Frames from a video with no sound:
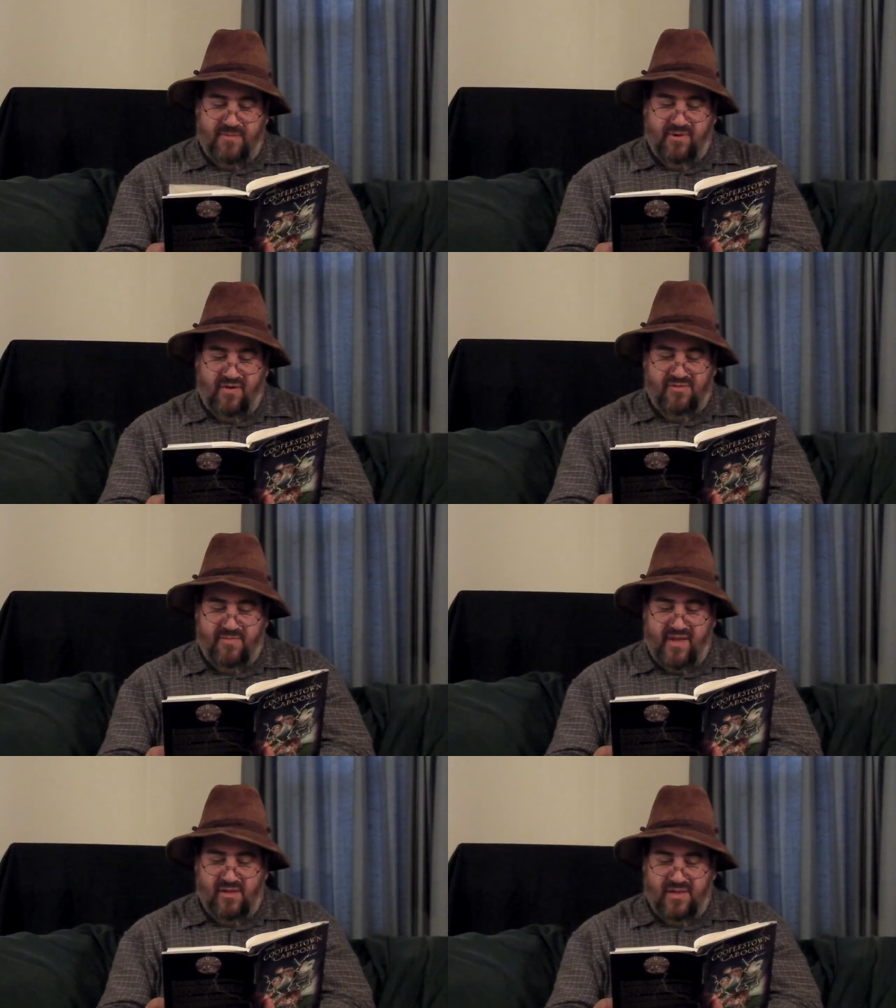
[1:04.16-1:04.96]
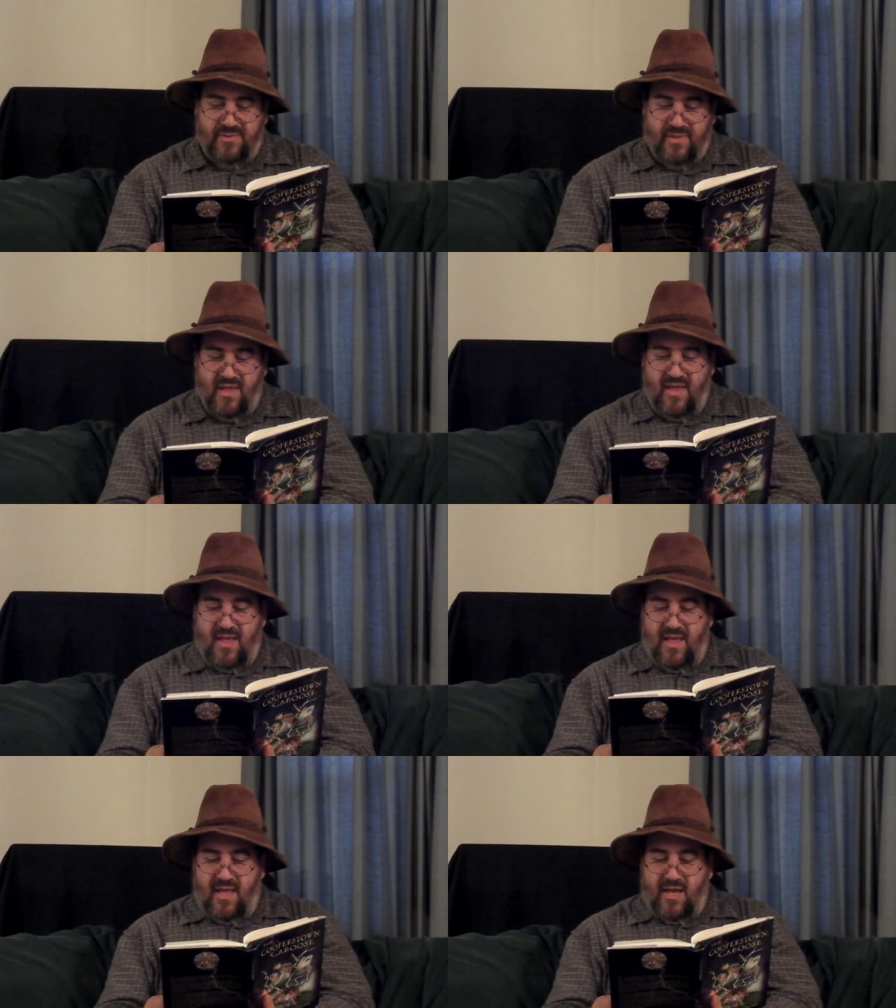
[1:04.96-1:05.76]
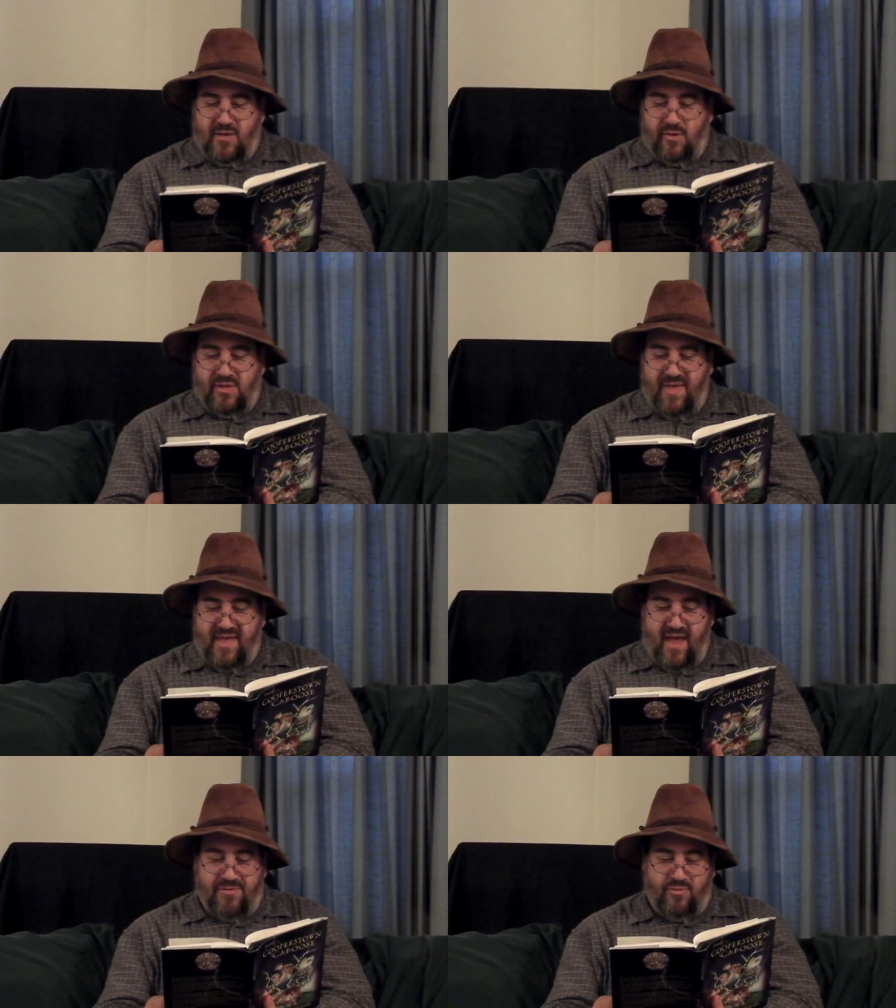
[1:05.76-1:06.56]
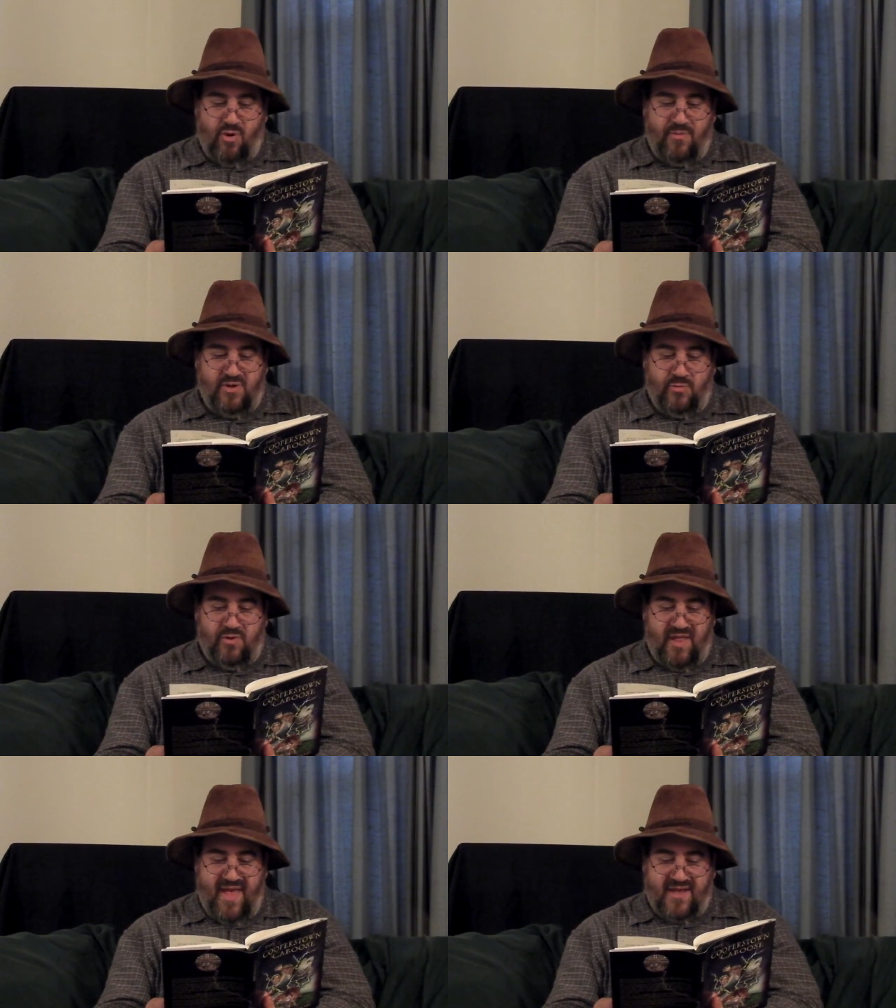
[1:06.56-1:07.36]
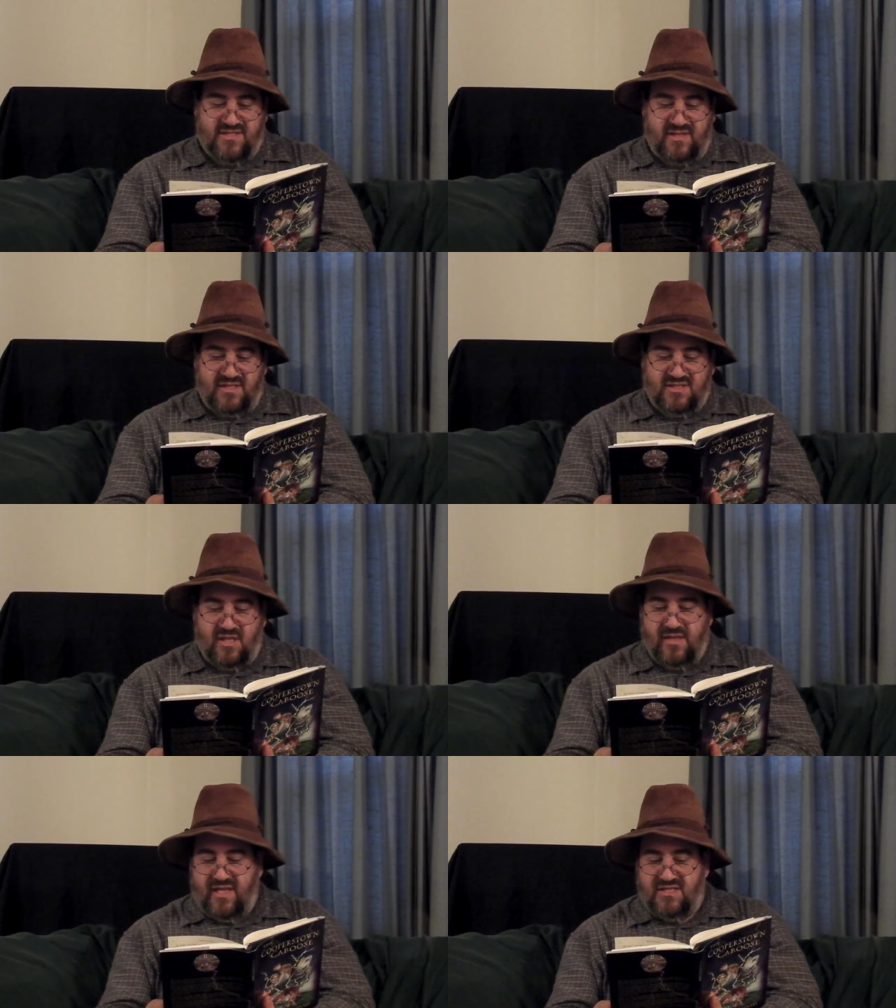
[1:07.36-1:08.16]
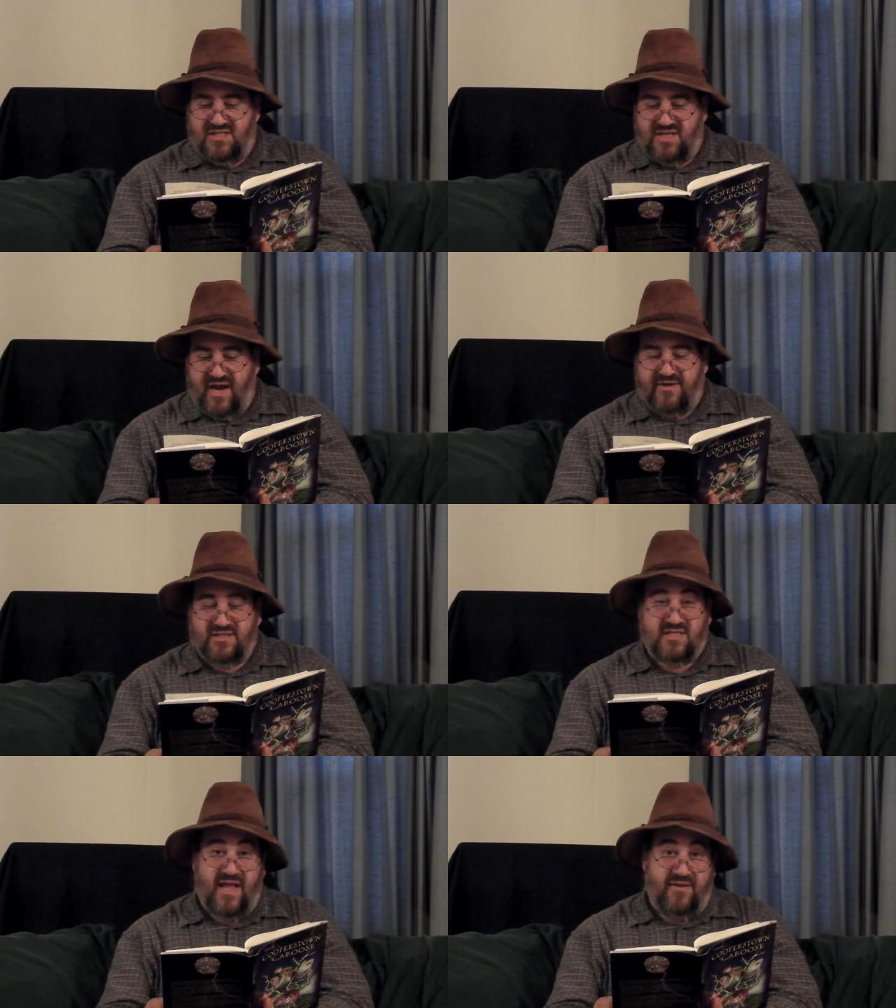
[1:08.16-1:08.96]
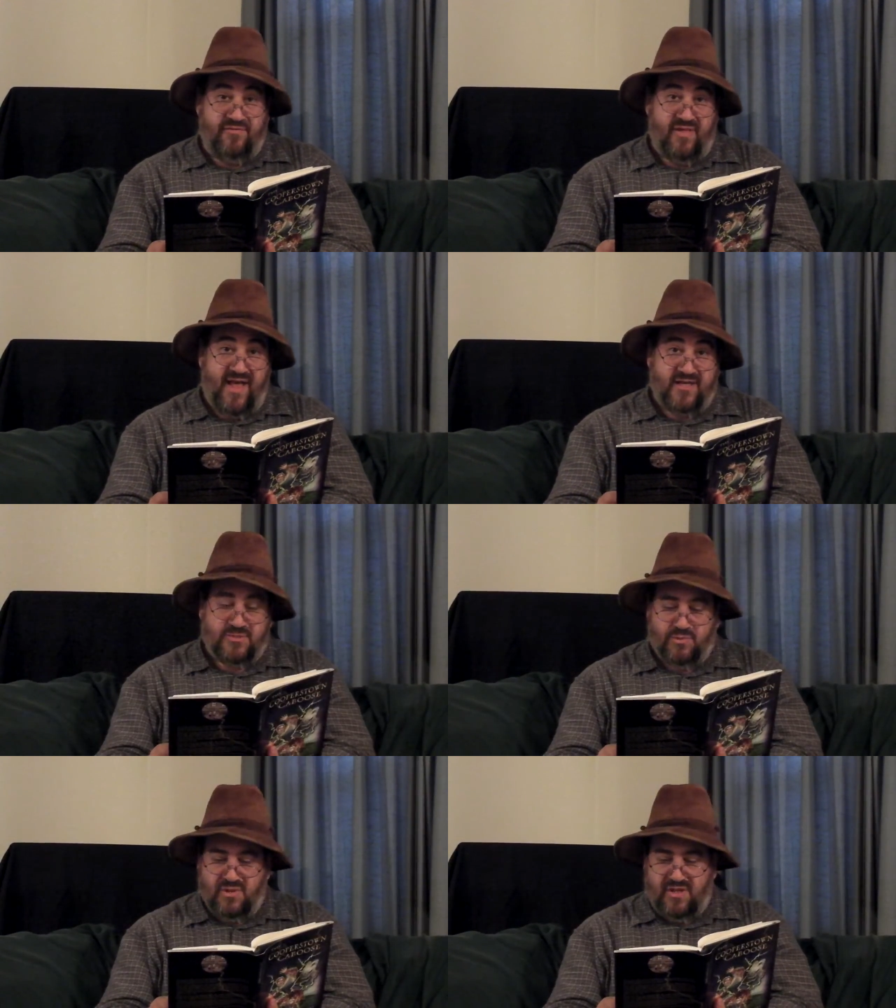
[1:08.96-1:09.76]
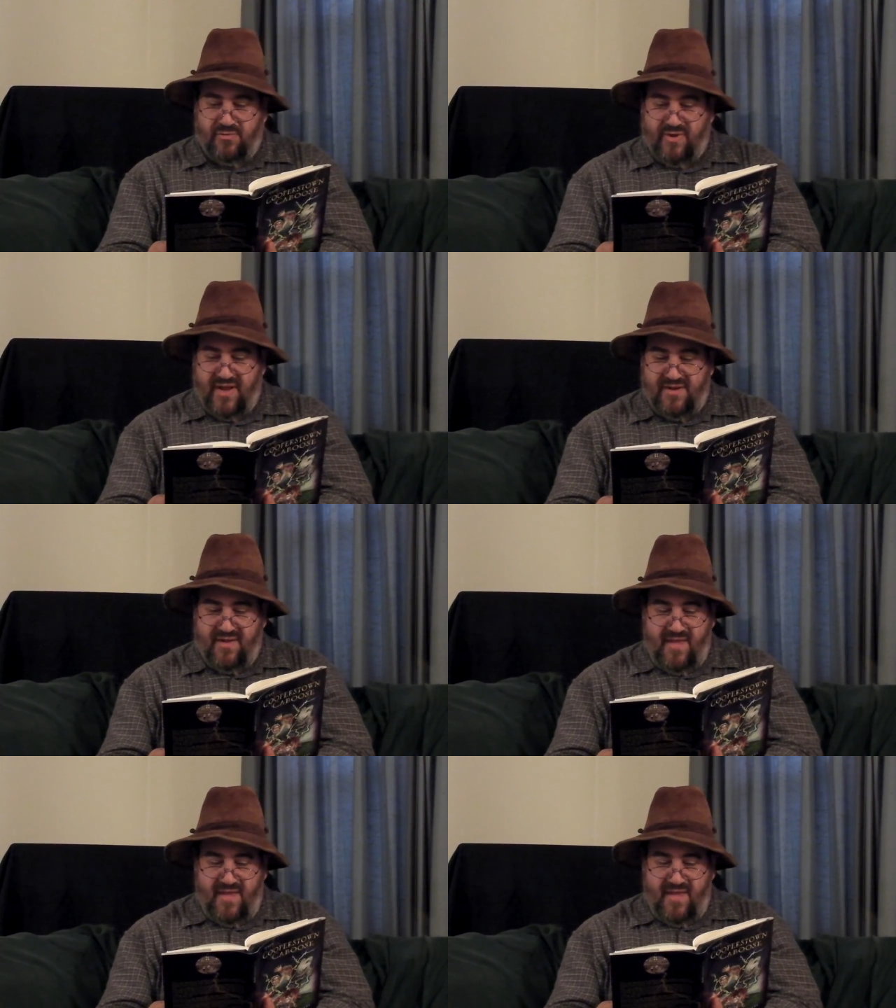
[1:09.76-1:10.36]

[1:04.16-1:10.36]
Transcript: member of the megalith. He could only make out the Roman numeral X, and then suddenly his entire sight flashed brilliant red.